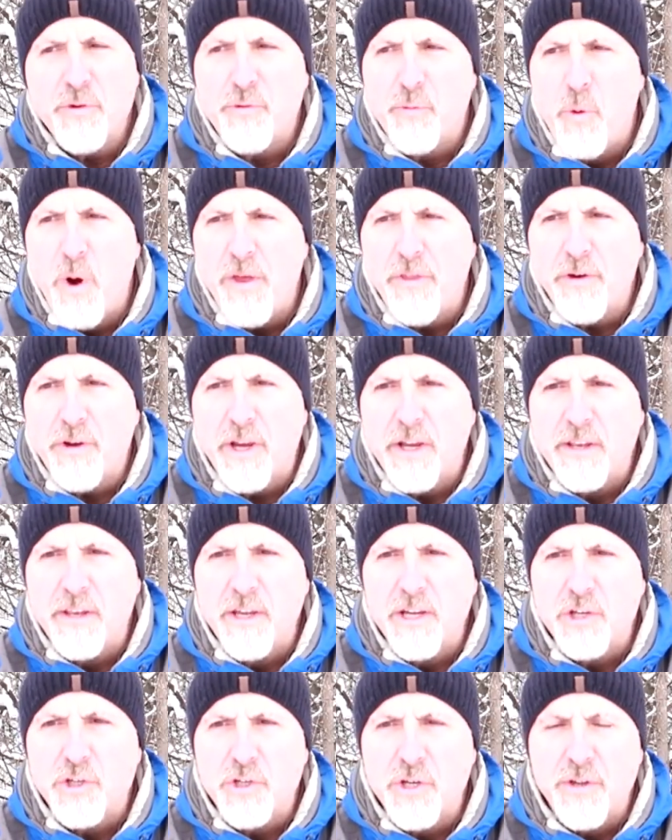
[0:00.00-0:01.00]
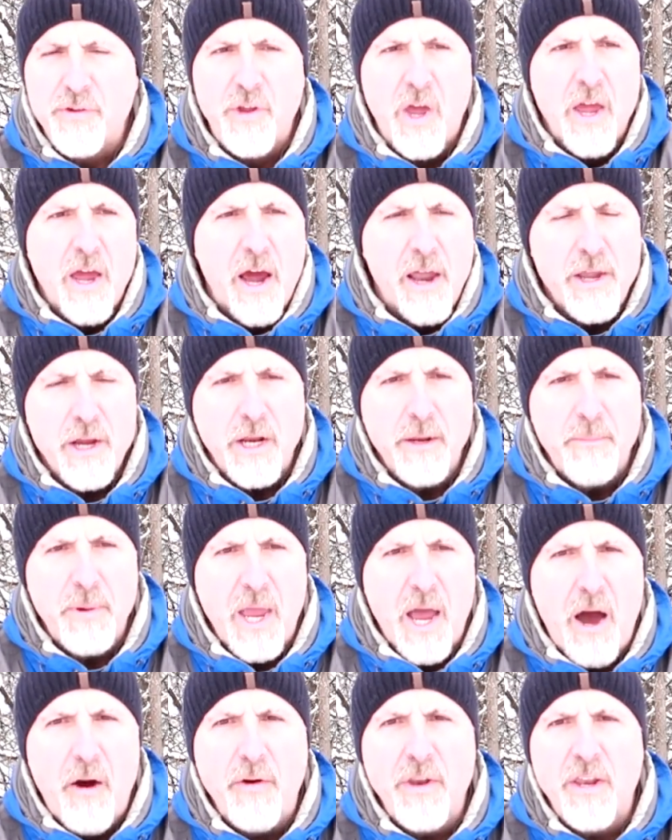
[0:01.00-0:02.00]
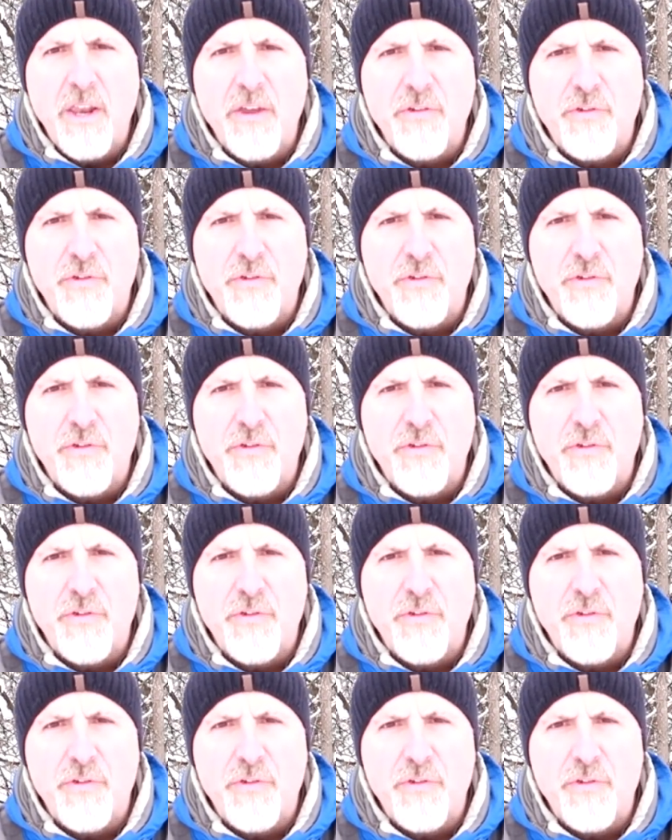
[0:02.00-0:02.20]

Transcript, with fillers: one's weather conditions. Are you going to be out in